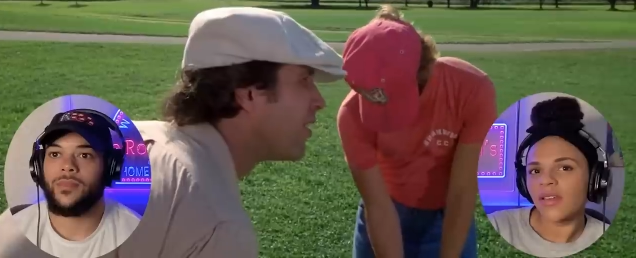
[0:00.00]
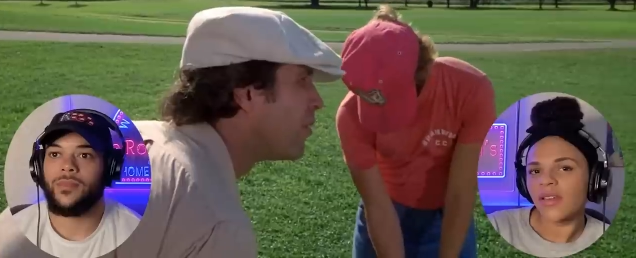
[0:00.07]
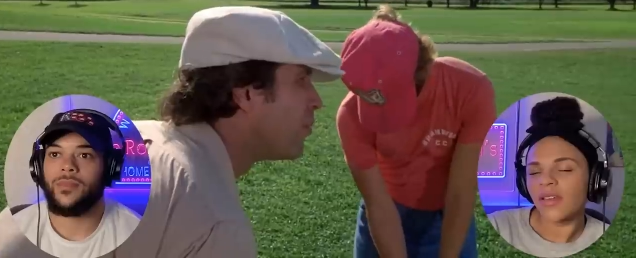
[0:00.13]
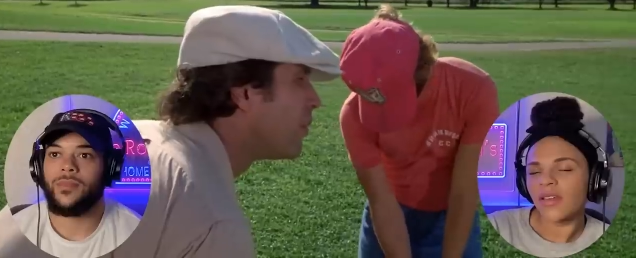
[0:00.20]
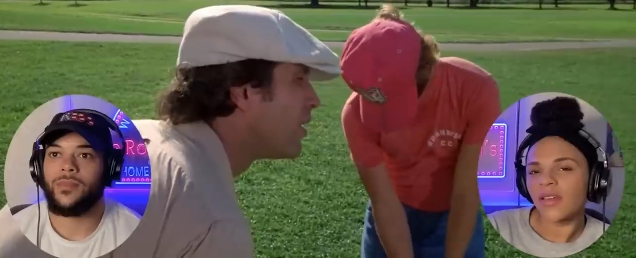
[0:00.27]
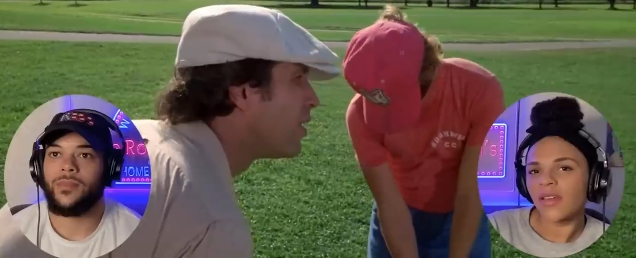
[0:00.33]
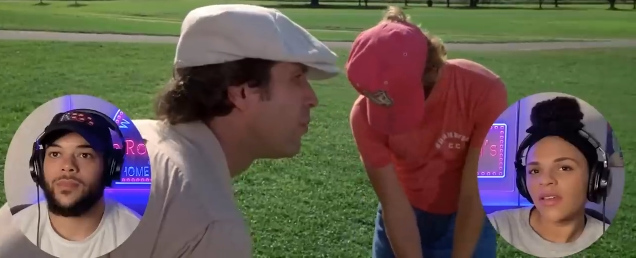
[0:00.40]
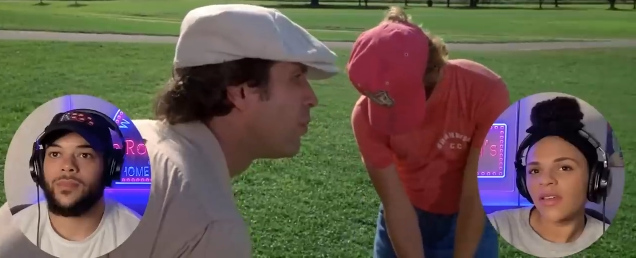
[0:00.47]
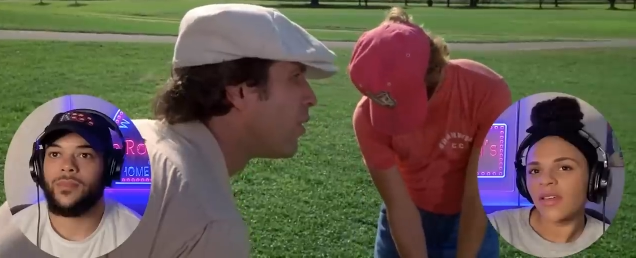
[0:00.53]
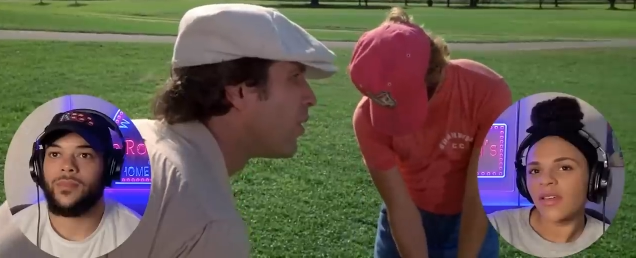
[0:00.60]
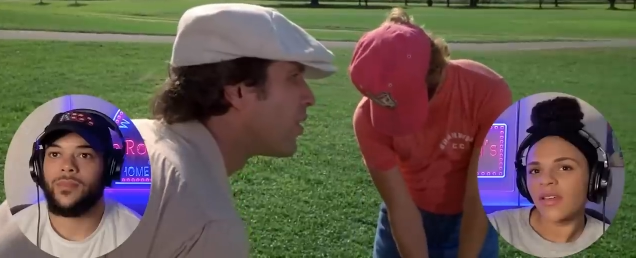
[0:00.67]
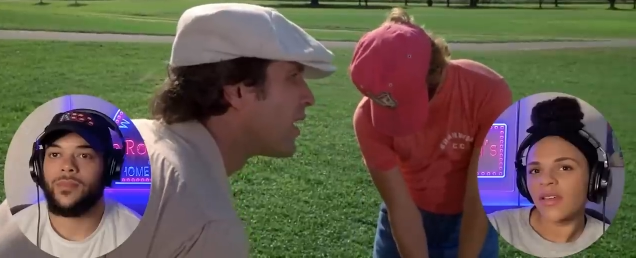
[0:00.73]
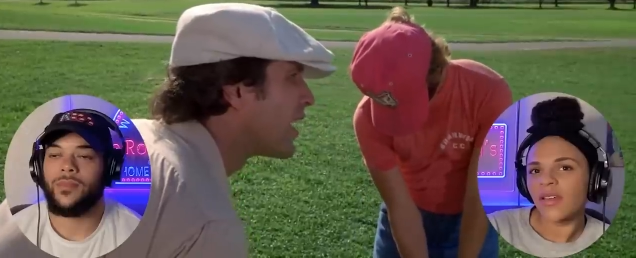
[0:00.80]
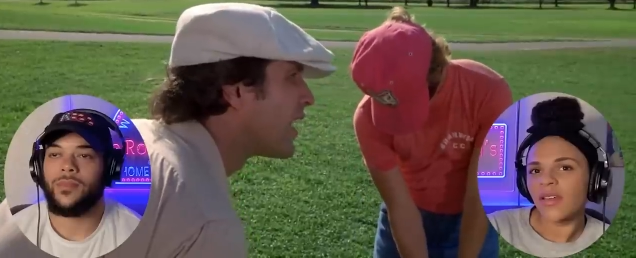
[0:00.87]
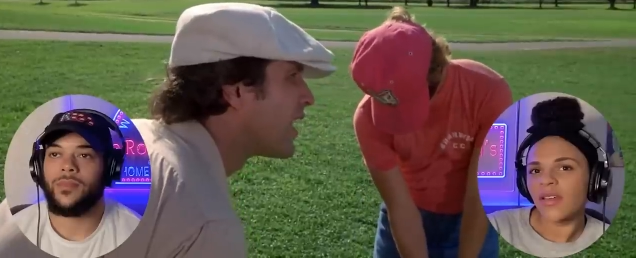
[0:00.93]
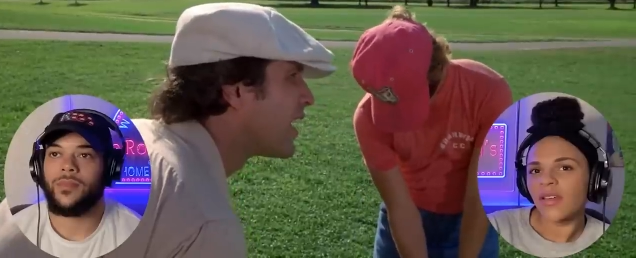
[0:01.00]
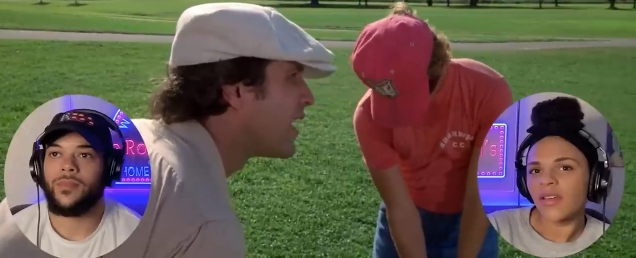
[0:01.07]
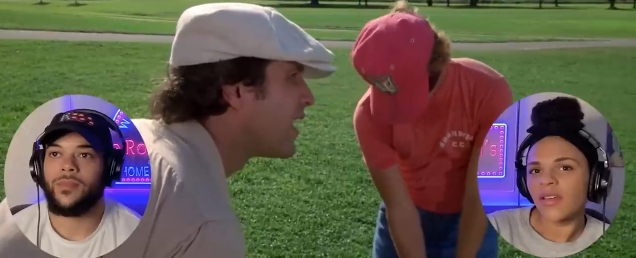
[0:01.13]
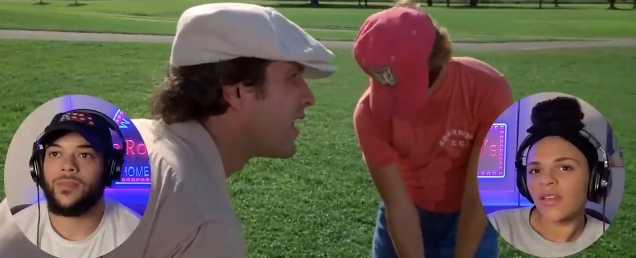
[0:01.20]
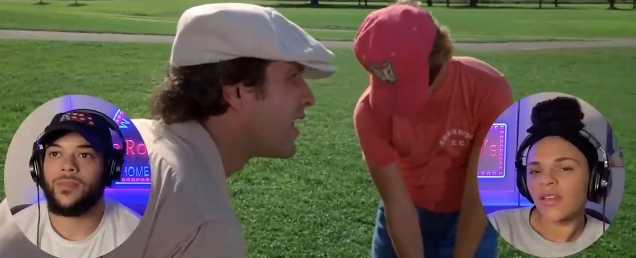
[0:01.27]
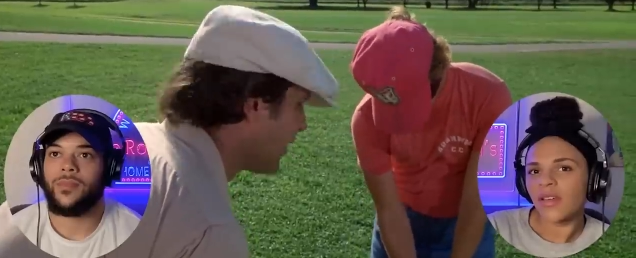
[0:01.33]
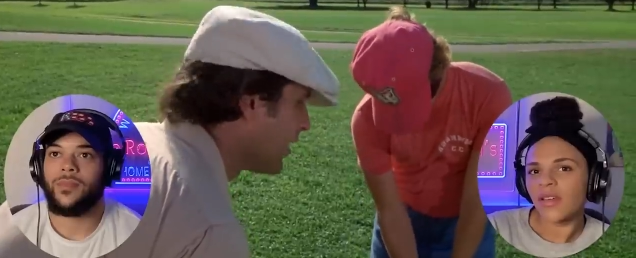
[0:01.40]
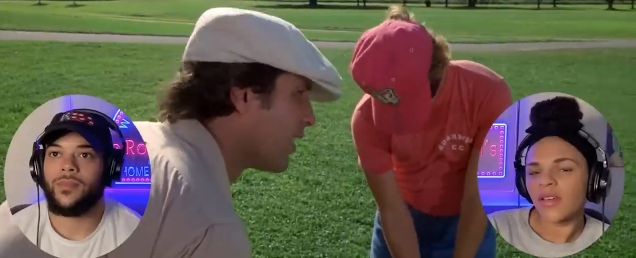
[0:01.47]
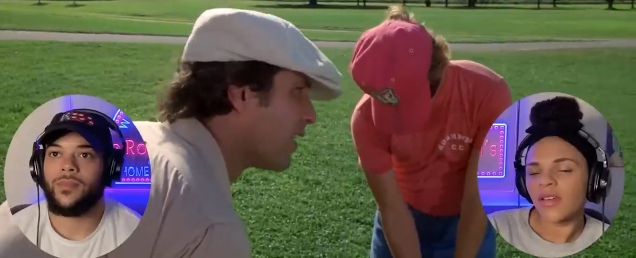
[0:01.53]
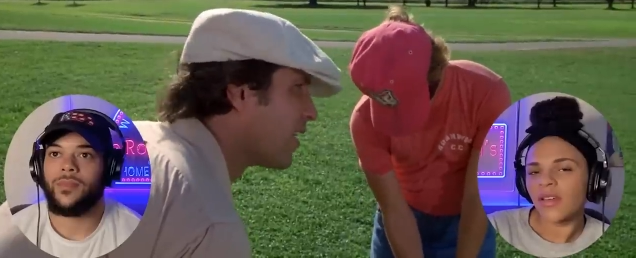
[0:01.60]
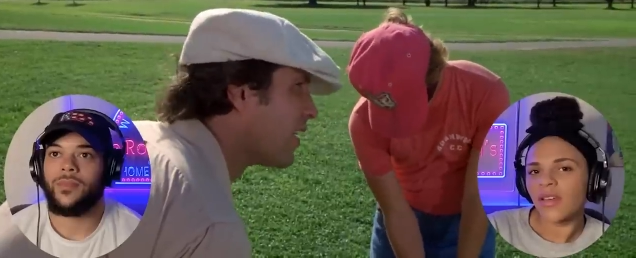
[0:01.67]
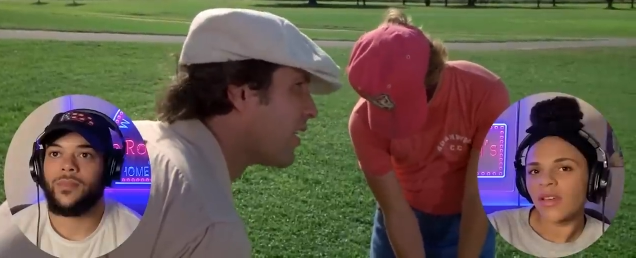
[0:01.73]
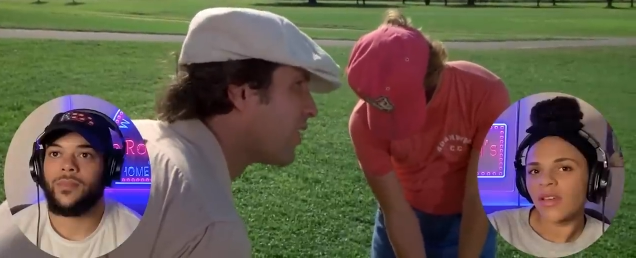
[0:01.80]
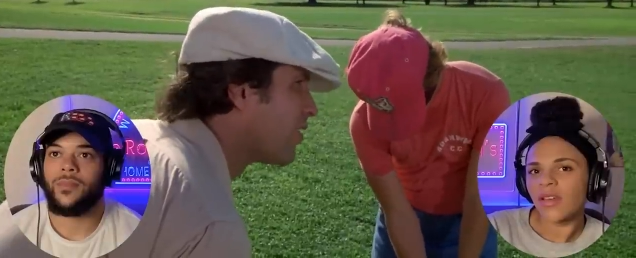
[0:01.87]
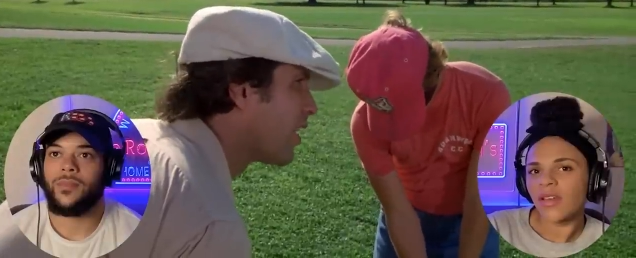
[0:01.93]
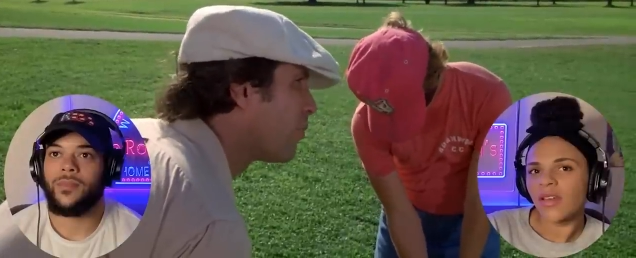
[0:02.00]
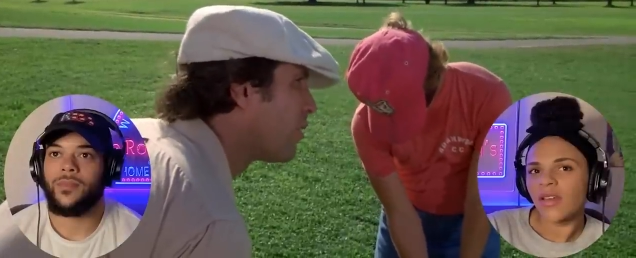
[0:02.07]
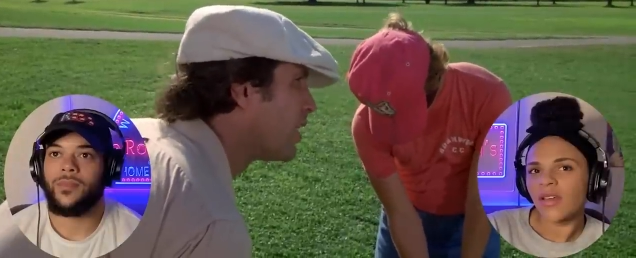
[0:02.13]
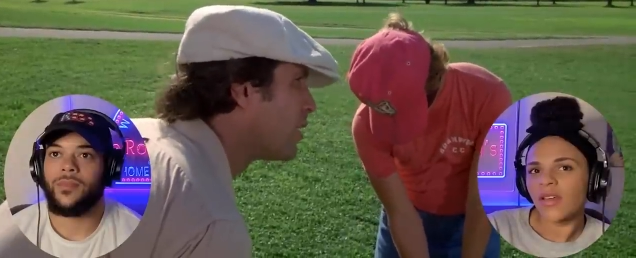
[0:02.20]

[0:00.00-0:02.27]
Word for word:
Speaker 1: Be the ball, Danny. You're not being the